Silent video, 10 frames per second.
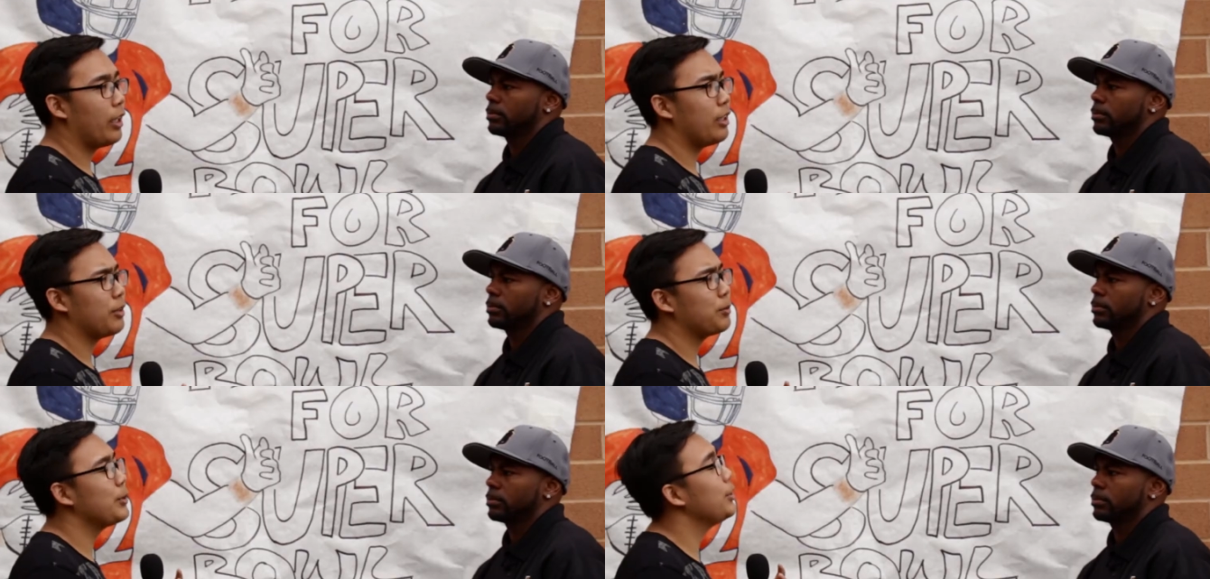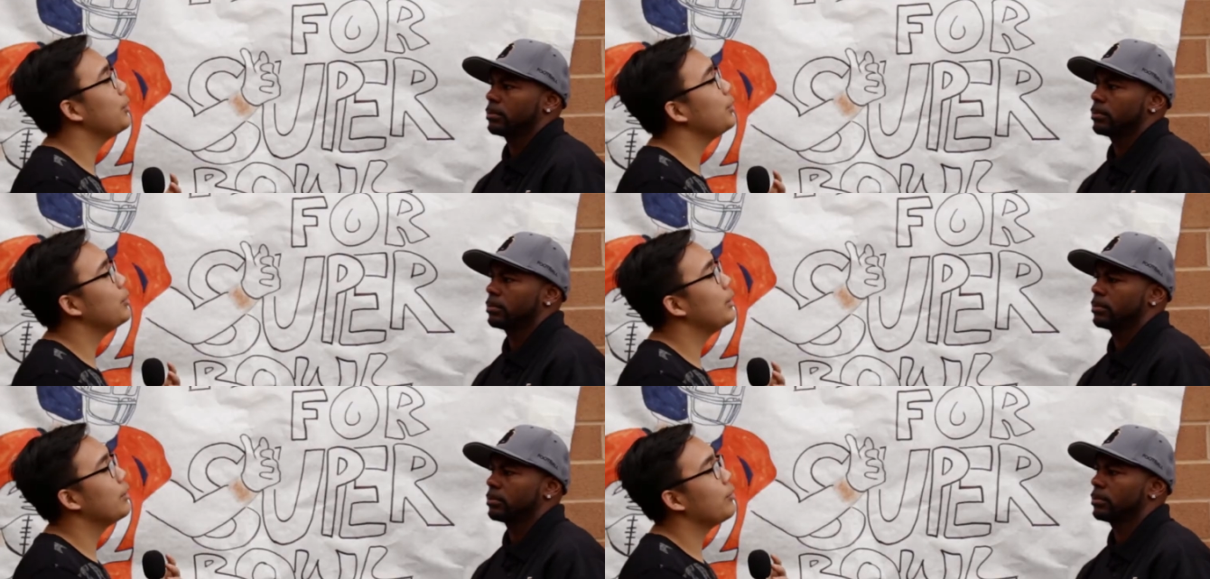Speaker 1: uh, would
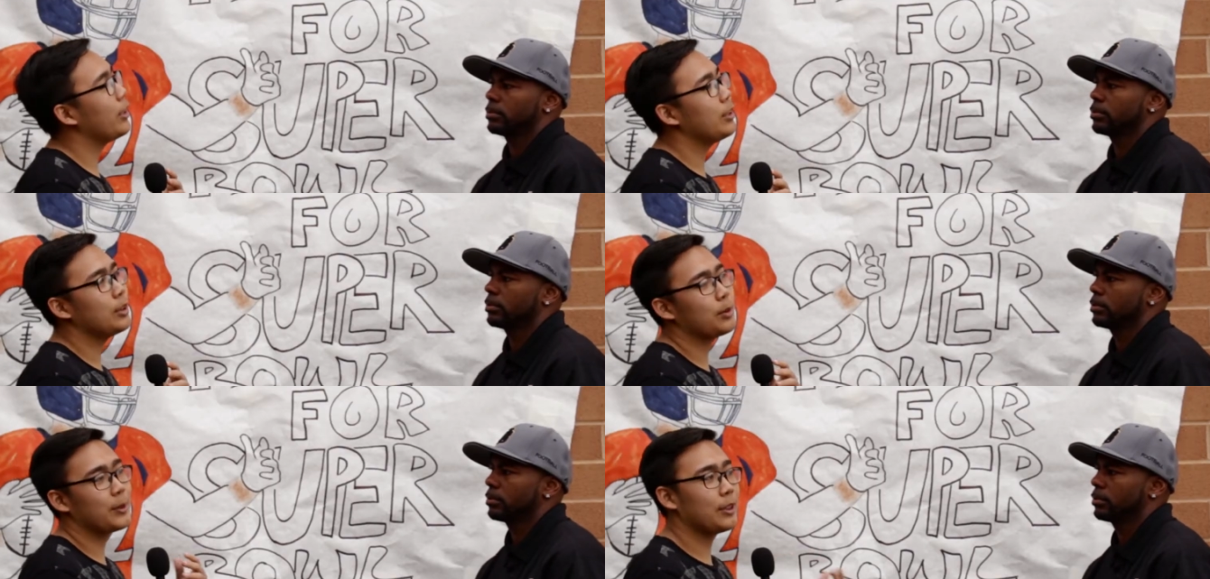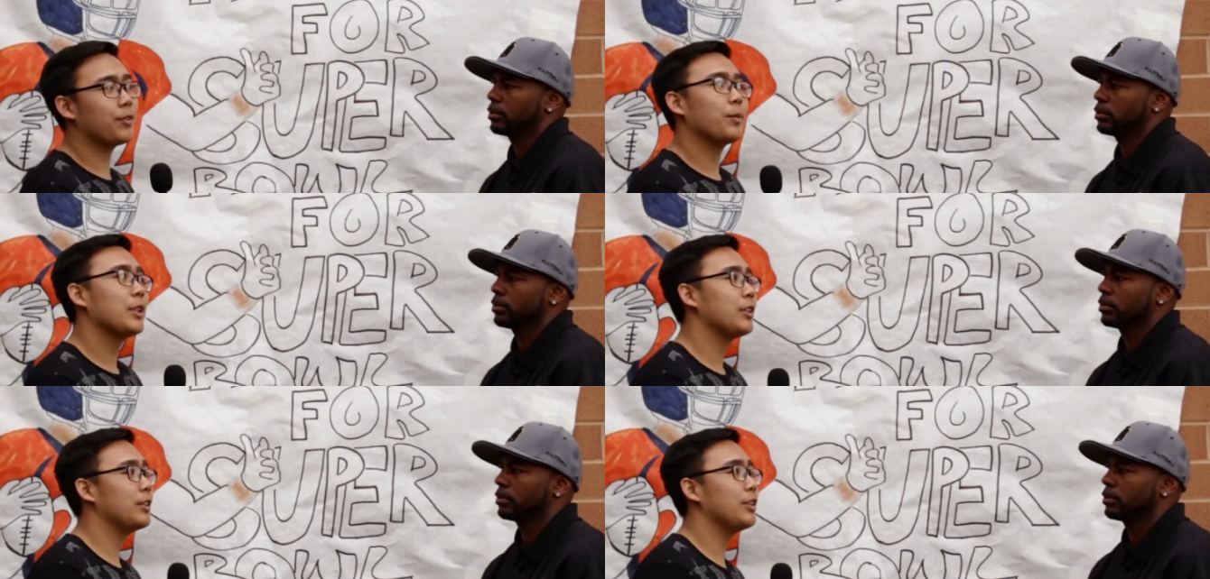you give any specific
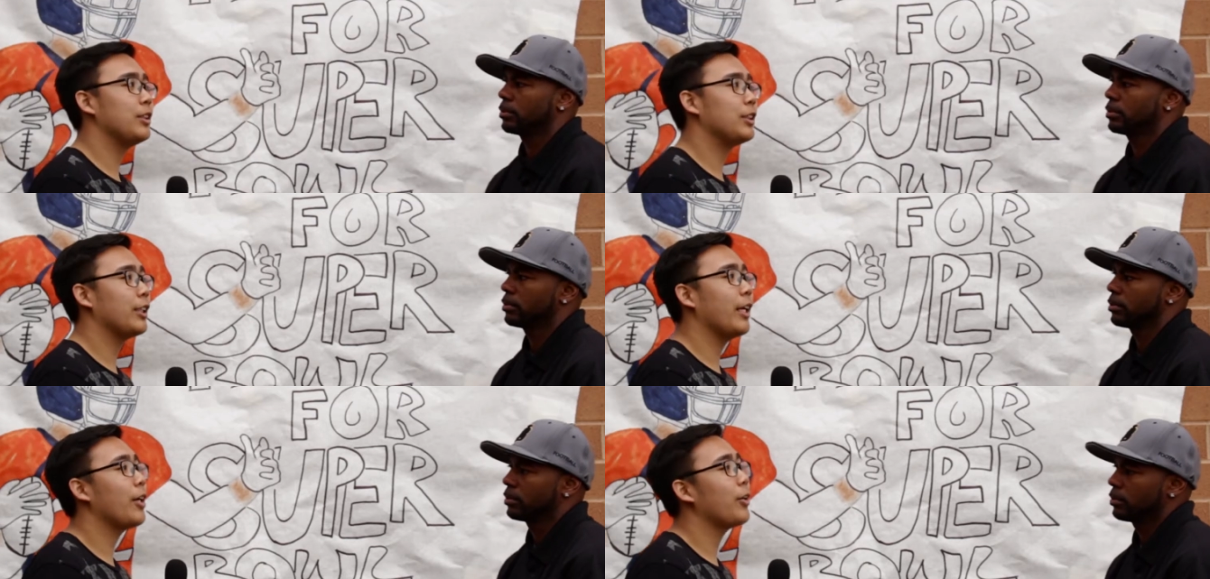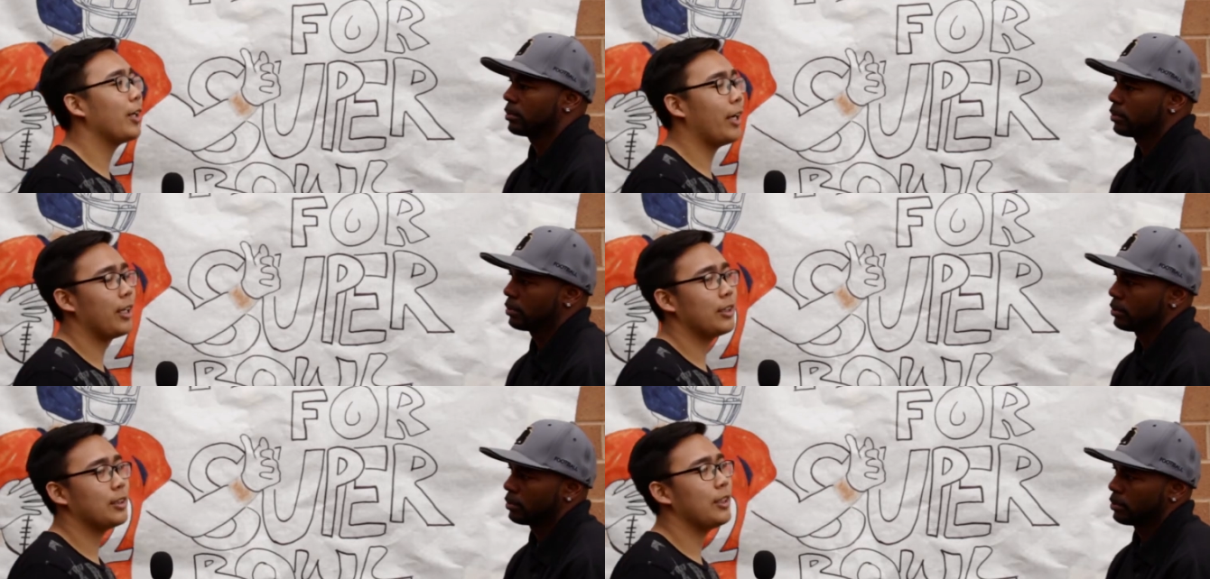message to CJ now,
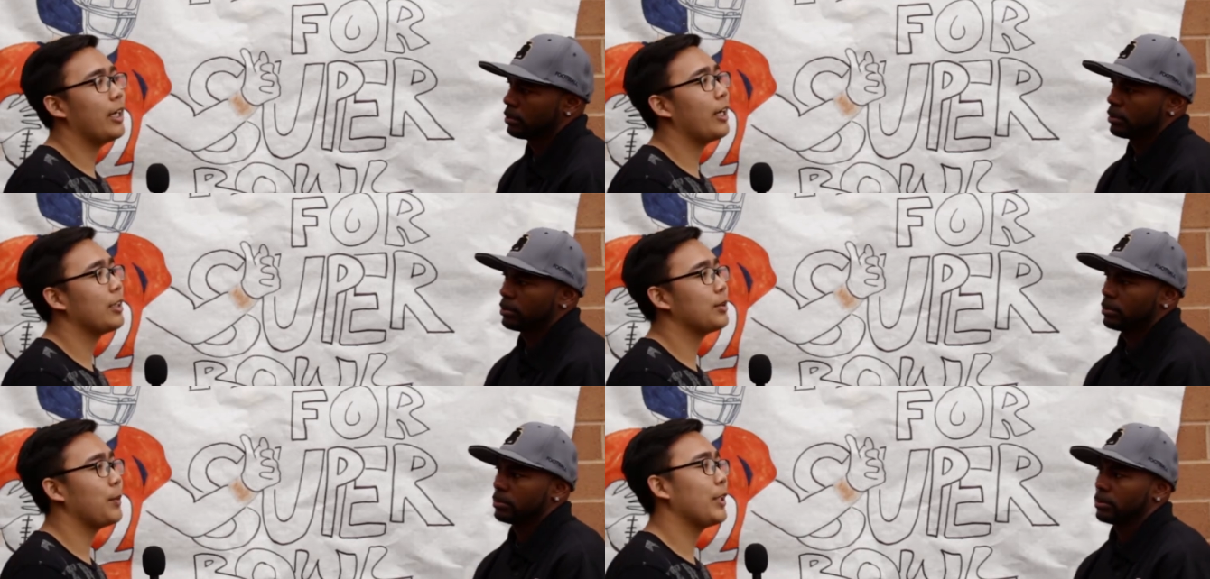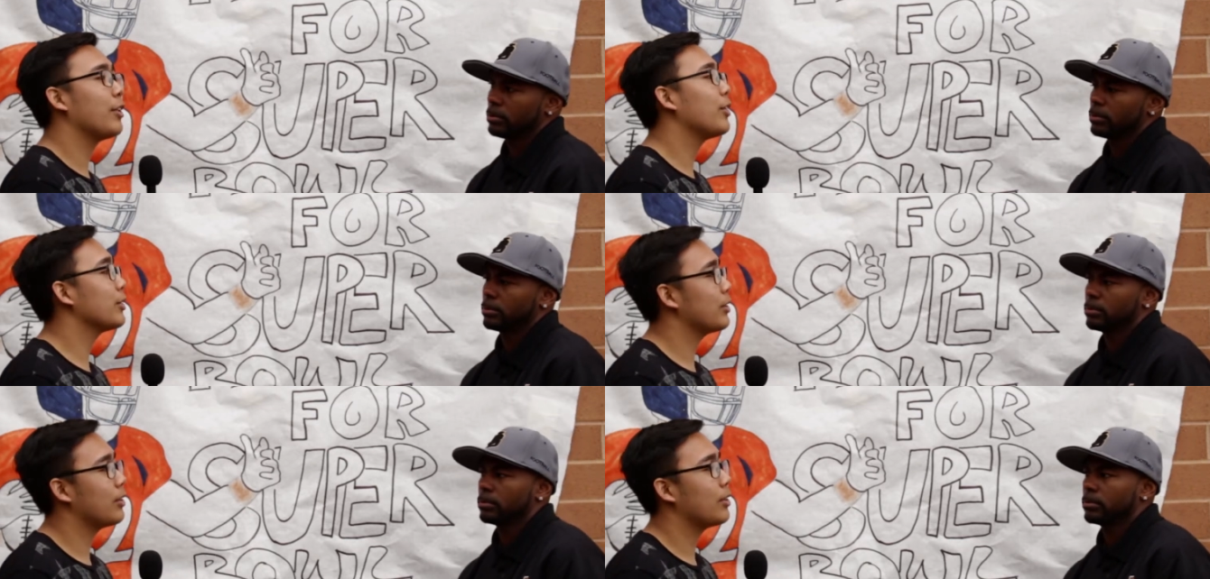as he has made an
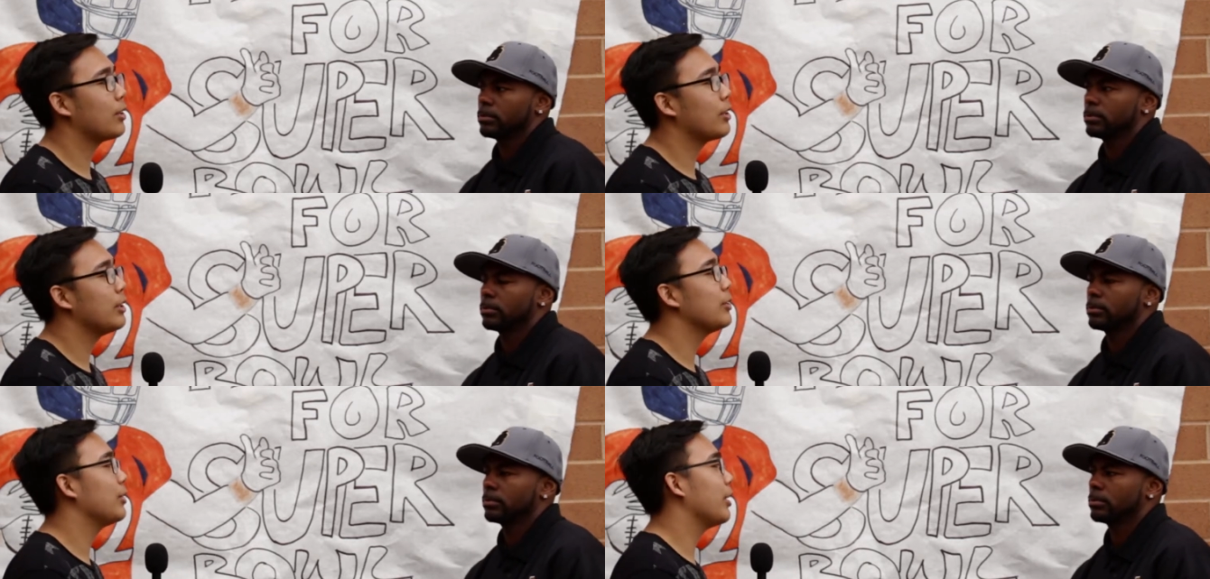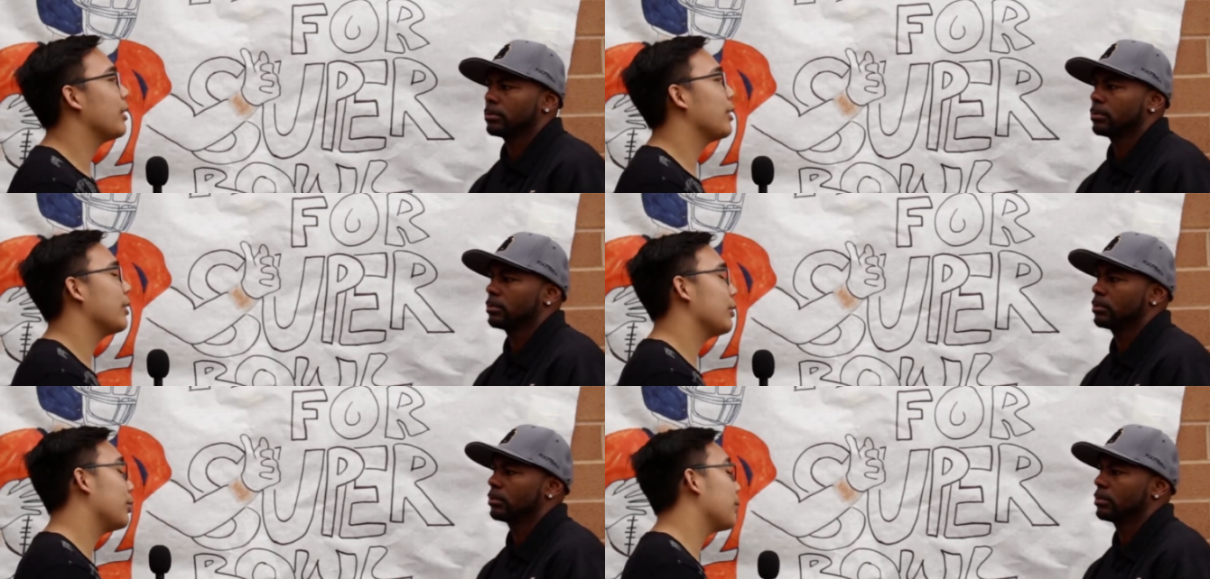All Star into
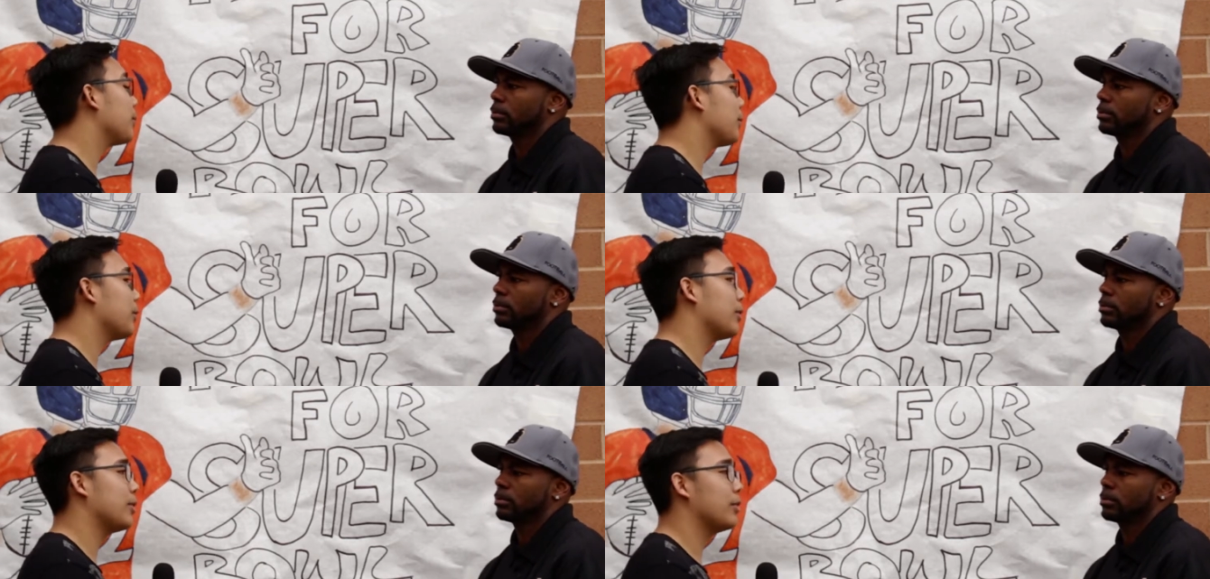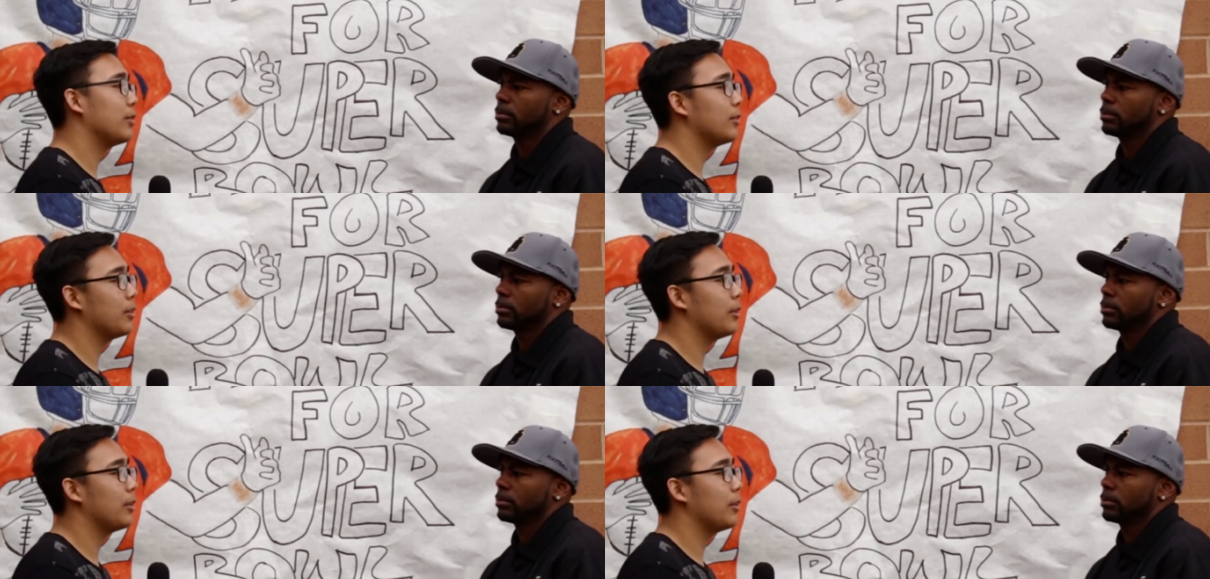the Super Bowl?